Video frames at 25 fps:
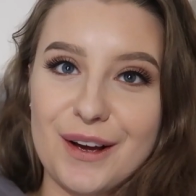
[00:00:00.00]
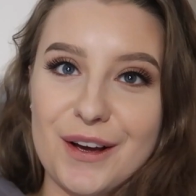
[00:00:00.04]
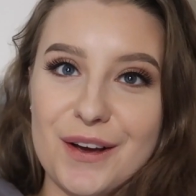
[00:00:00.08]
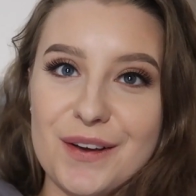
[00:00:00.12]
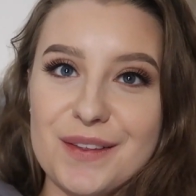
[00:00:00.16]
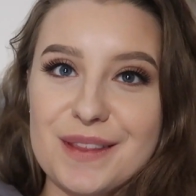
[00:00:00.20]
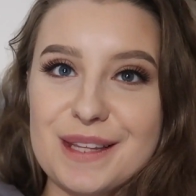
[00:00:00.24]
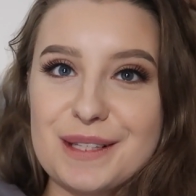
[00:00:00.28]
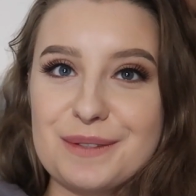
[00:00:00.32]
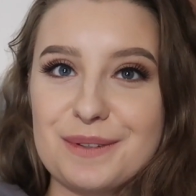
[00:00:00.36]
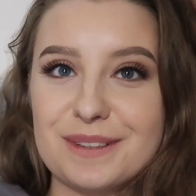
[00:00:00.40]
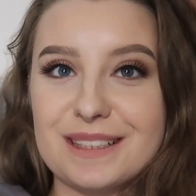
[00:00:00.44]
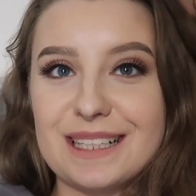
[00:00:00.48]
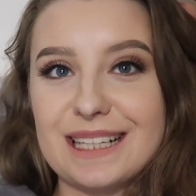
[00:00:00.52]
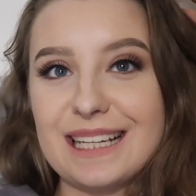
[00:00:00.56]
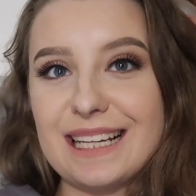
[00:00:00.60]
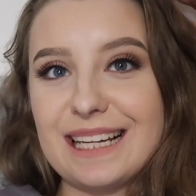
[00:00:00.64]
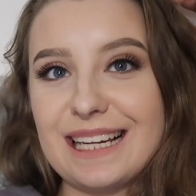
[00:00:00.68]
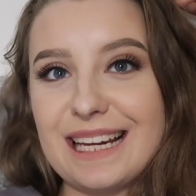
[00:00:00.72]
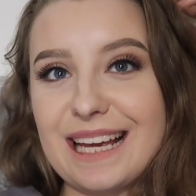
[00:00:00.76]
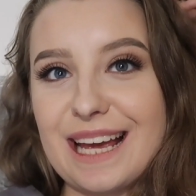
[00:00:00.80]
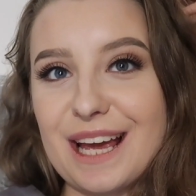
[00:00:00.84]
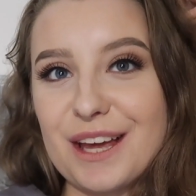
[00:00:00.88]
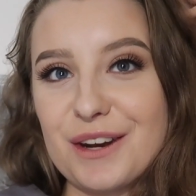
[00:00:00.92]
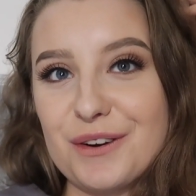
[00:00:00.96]
So this was
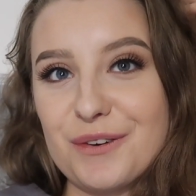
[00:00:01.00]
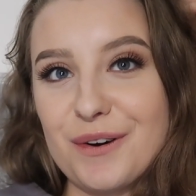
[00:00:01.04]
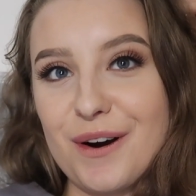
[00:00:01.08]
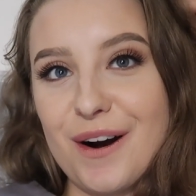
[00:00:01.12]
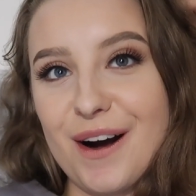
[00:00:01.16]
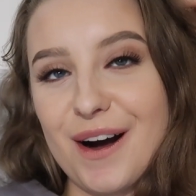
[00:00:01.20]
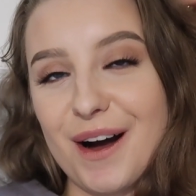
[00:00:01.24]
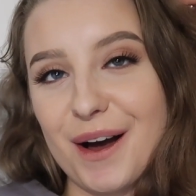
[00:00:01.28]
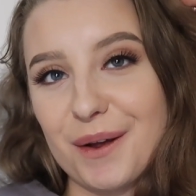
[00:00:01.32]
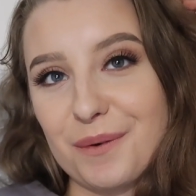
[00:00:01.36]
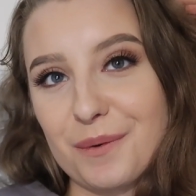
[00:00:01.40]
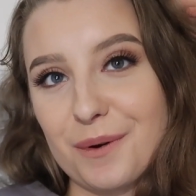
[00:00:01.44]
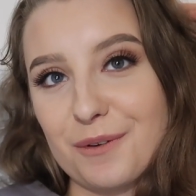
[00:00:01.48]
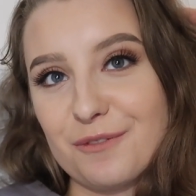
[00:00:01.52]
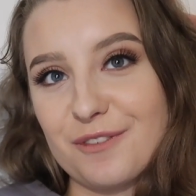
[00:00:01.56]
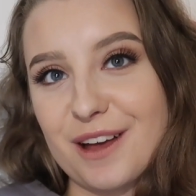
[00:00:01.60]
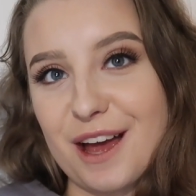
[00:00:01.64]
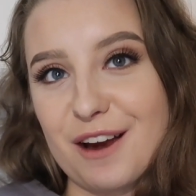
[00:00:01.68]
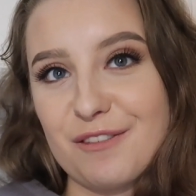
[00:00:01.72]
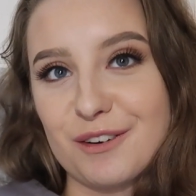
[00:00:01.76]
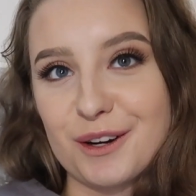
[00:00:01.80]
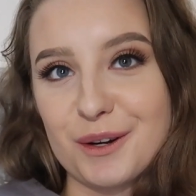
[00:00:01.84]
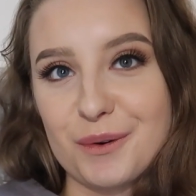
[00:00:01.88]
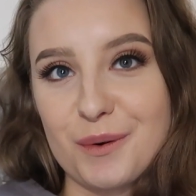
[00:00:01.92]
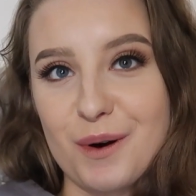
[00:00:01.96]
clearly not a hard one for
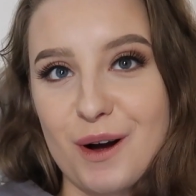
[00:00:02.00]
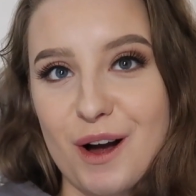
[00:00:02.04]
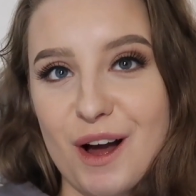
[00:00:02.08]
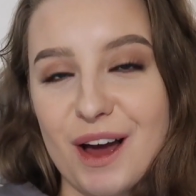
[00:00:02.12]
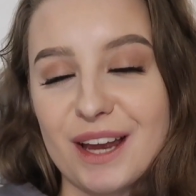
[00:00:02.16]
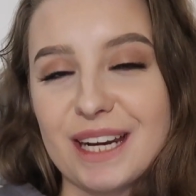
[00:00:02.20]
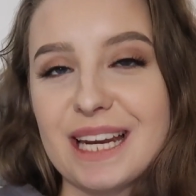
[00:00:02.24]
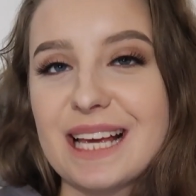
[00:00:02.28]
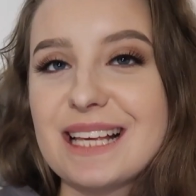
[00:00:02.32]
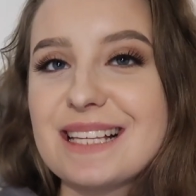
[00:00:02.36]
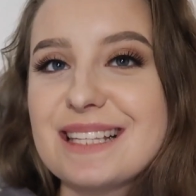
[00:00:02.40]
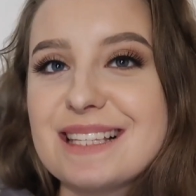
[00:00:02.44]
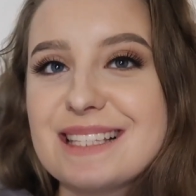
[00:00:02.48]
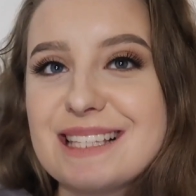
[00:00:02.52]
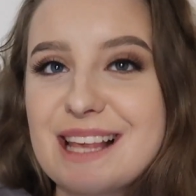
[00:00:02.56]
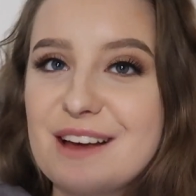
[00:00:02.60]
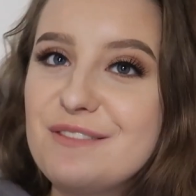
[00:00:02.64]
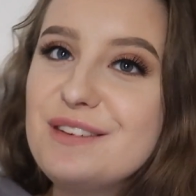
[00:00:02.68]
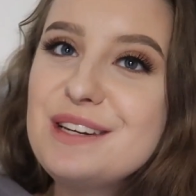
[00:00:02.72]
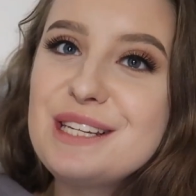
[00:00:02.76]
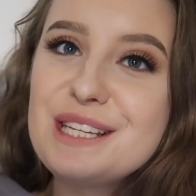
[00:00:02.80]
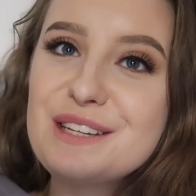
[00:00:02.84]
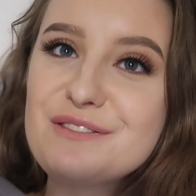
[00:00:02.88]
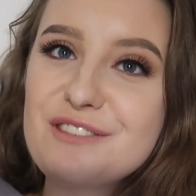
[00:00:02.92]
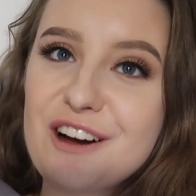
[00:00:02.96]
everyone.
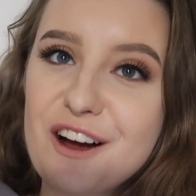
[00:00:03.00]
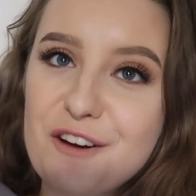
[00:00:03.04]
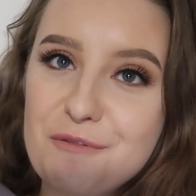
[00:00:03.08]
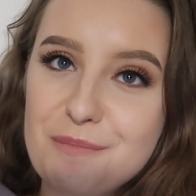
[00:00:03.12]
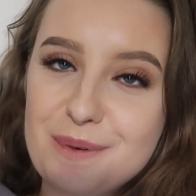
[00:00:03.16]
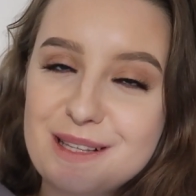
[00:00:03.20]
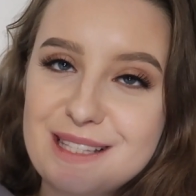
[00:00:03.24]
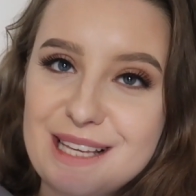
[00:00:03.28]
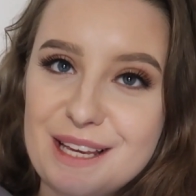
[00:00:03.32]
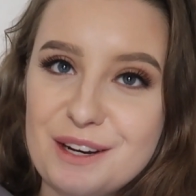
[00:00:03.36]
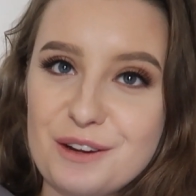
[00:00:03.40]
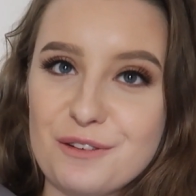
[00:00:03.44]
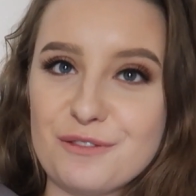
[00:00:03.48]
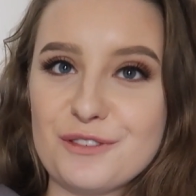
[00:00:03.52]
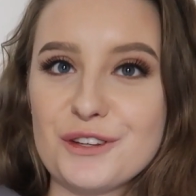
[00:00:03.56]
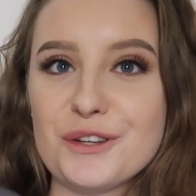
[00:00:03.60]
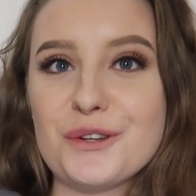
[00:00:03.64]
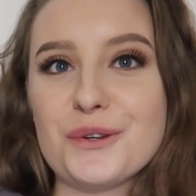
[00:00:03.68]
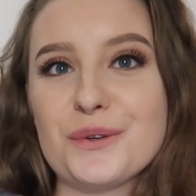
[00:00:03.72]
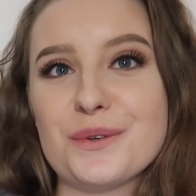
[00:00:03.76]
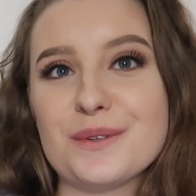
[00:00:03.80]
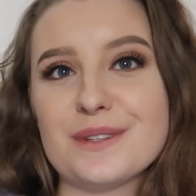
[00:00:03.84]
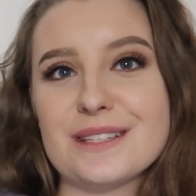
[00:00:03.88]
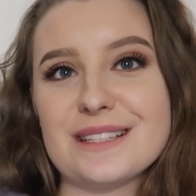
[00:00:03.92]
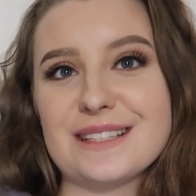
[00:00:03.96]
75% of
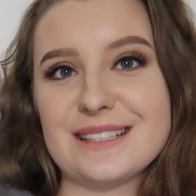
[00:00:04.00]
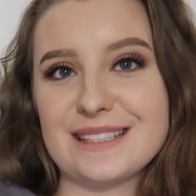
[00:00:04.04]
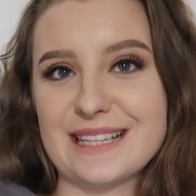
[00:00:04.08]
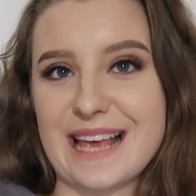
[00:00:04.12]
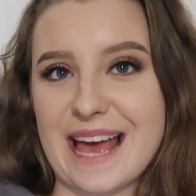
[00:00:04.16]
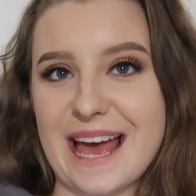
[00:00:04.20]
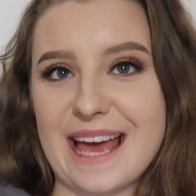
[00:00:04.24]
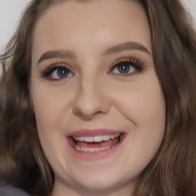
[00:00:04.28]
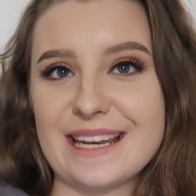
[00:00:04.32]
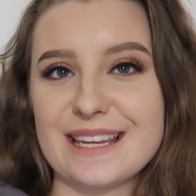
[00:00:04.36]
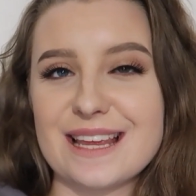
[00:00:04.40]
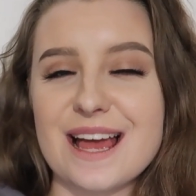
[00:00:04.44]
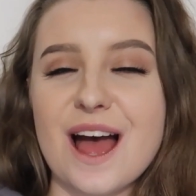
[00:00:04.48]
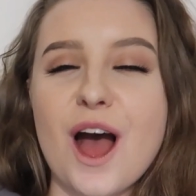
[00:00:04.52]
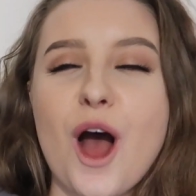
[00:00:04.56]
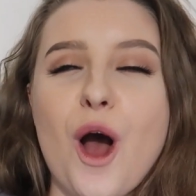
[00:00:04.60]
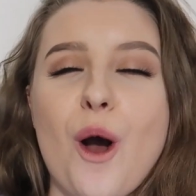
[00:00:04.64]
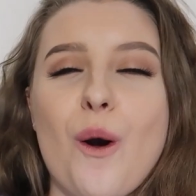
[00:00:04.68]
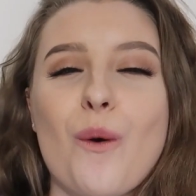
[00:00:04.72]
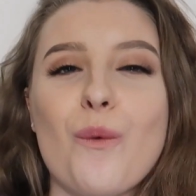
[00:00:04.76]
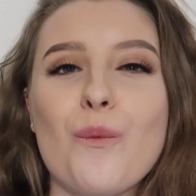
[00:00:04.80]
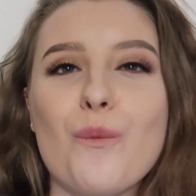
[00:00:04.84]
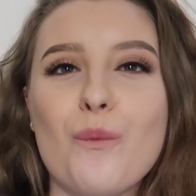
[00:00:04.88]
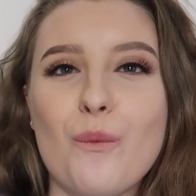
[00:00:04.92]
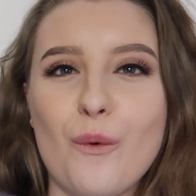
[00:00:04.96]
you said
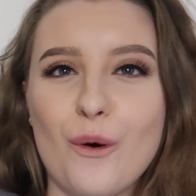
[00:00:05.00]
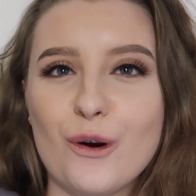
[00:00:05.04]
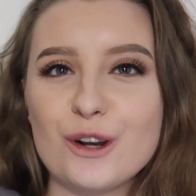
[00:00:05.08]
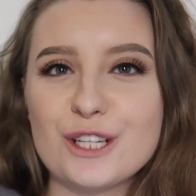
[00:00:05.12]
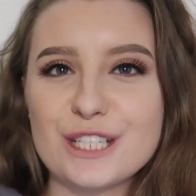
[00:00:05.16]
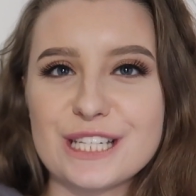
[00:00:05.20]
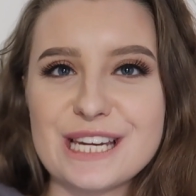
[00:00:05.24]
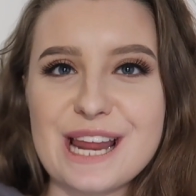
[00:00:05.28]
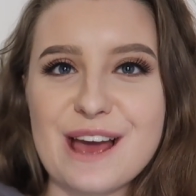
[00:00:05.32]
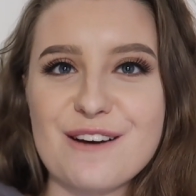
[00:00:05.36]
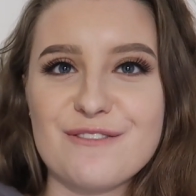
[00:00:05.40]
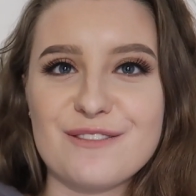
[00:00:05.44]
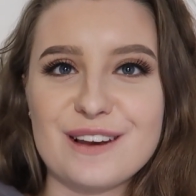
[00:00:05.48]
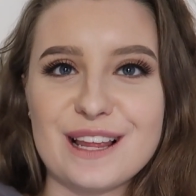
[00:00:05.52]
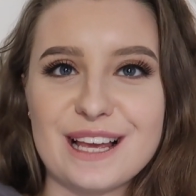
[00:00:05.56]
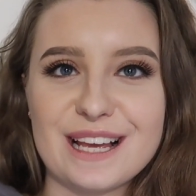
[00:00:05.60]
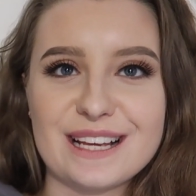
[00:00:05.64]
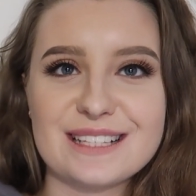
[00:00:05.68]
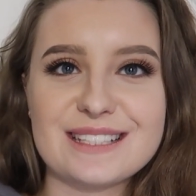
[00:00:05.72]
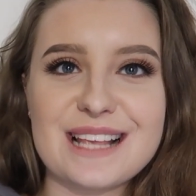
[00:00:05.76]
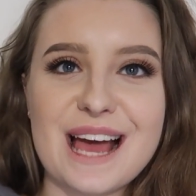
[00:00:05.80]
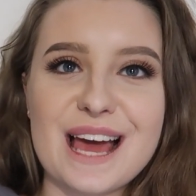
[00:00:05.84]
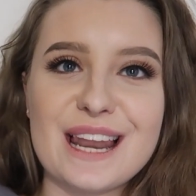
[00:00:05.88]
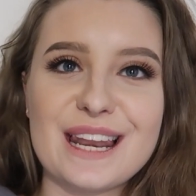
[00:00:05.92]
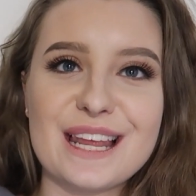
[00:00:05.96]
watch
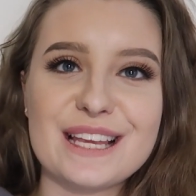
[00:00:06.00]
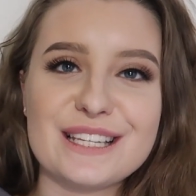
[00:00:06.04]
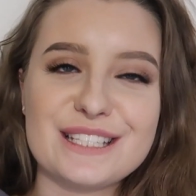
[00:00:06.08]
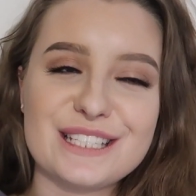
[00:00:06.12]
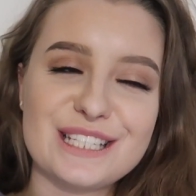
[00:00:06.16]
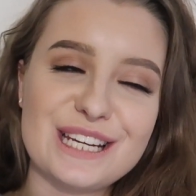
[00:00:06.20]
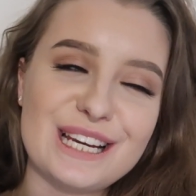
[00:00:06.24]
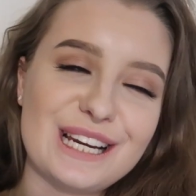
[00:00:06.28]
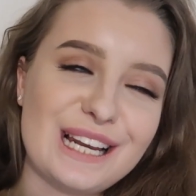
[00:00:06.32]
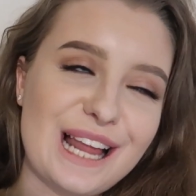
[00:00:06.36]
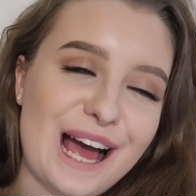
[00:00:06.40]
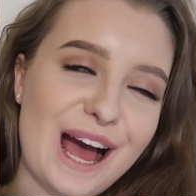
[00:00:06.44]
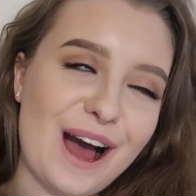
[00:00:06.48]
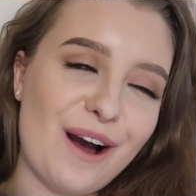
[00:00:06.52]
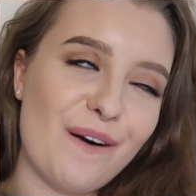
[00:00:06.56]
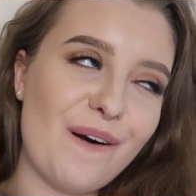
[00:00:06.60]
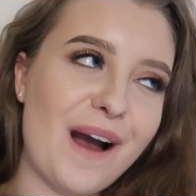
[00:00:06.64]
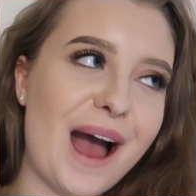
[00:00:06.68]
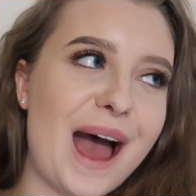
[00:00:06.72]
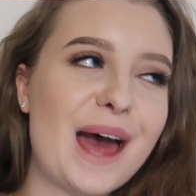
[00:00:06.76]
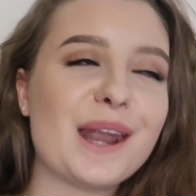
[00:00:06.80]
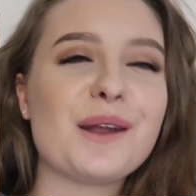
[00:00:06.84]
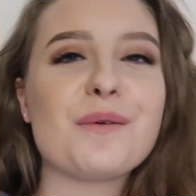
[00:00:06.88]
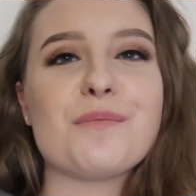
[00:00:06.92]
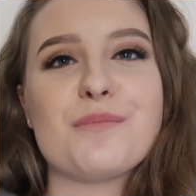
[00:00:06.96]
Netflix and chill
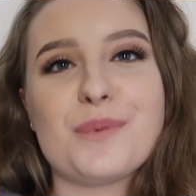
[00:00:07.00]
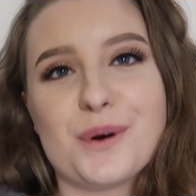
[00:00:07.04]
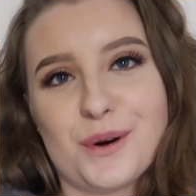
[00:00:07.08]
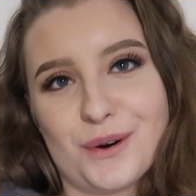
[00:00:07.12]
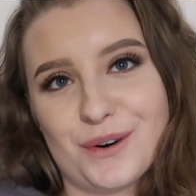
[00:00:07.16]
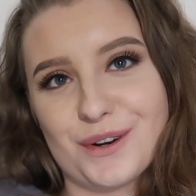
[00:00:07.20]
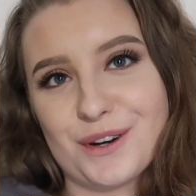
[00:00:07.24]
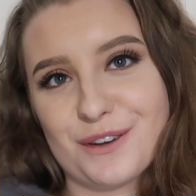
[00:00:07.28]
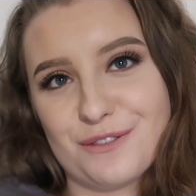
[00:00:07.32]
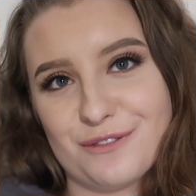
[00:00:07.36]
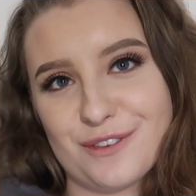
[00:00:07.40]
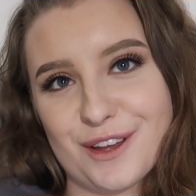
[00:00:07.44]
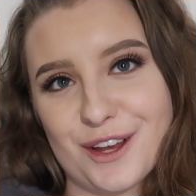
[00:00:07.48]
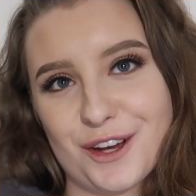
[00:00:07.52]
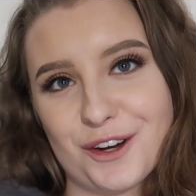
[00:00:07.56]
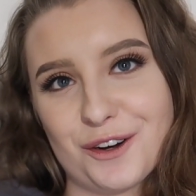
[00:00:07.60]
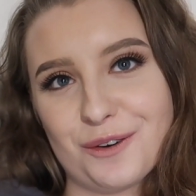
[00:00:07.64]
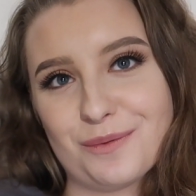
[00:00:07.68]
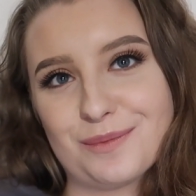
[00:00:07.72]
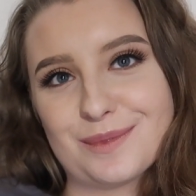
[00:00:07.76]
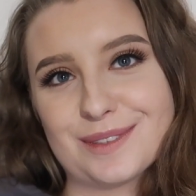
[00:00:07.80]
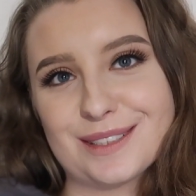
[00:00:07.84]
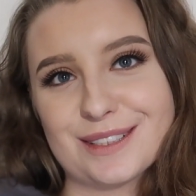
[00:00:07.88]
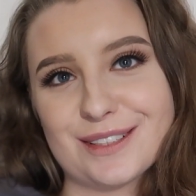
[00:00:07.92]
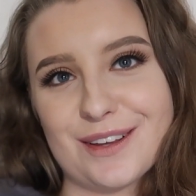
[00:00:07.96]
out and put on a
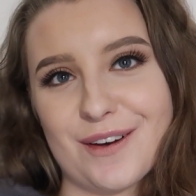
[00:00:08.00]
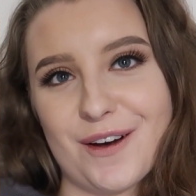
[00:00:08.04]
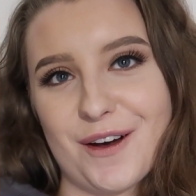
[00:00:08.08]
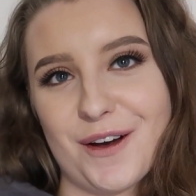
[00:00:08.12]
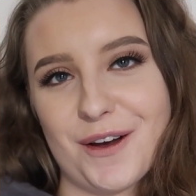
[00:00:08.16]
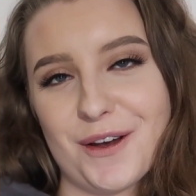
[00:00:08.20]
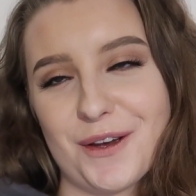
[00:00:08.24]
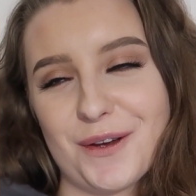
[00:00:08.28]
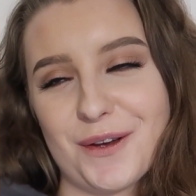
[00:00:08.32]
film. So